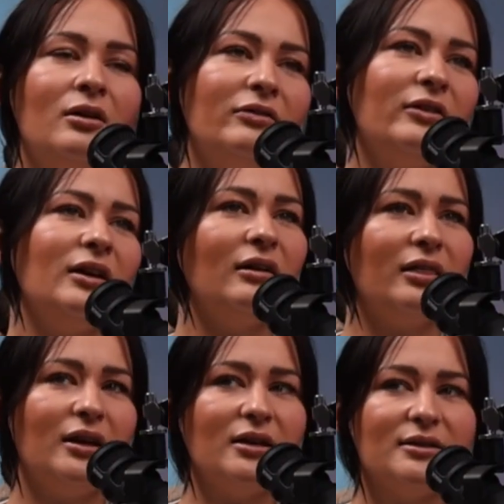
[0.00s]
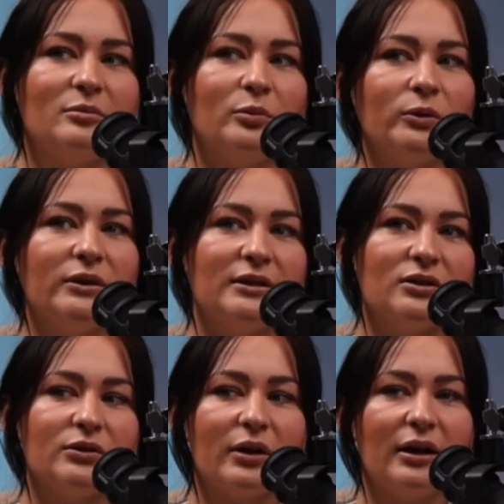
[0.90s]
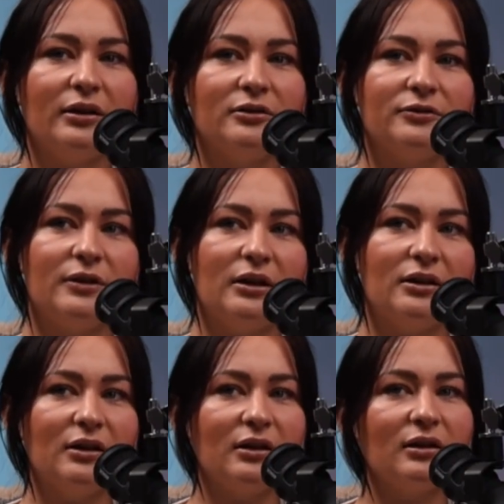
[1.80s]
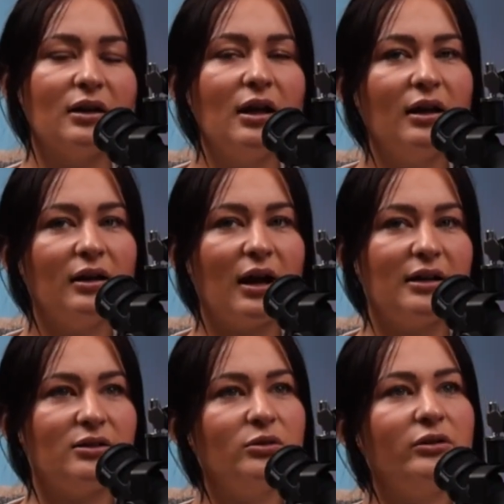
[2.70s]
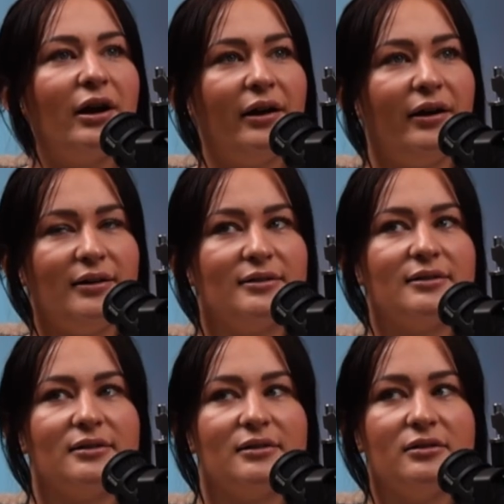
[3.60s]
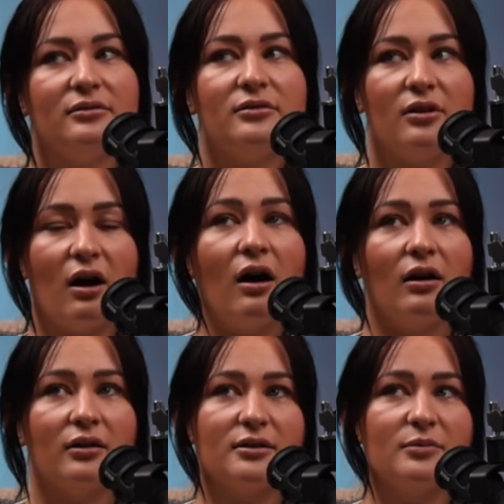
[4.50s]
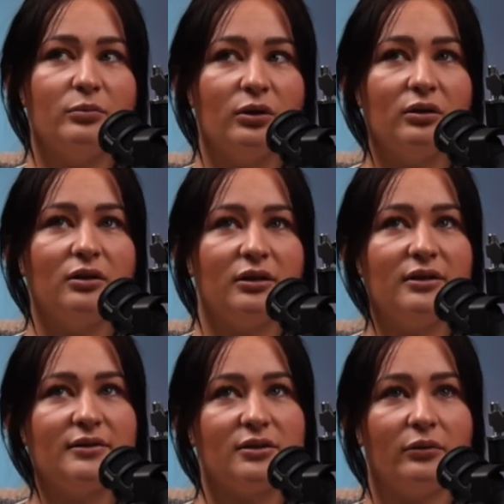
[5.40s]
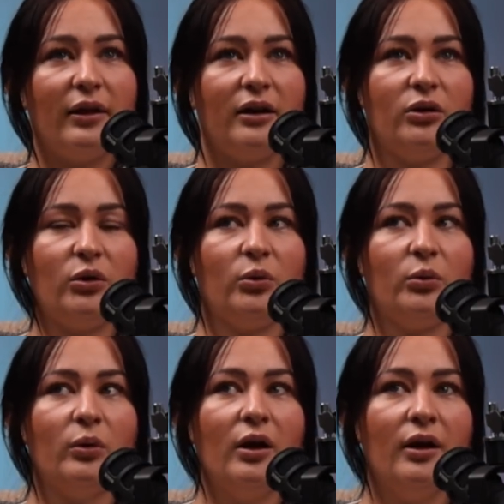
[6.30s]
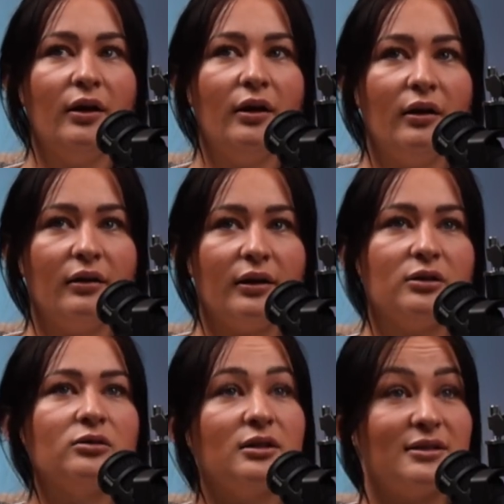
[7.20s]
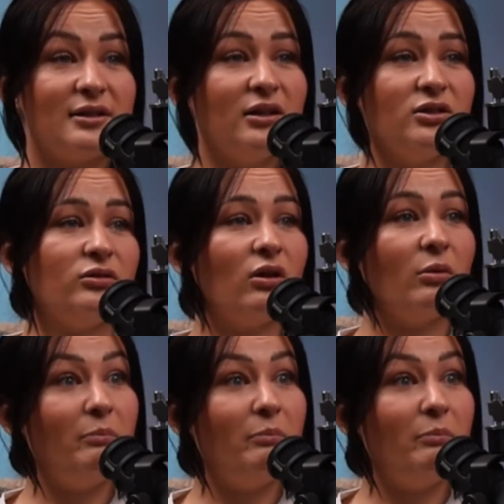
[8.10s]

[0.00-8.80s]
I think it's important to kind of categorize dogs purely so that you can understand your dog